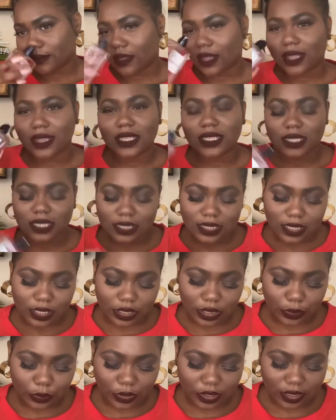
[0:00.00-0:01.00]
This is a
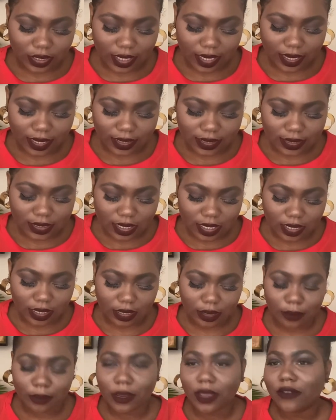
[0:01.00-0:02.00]
good one, guys.
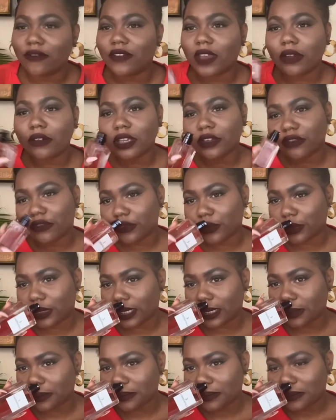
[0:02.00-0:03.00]
Very
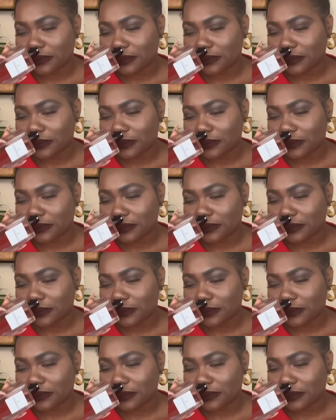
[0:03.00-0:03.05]
fruity.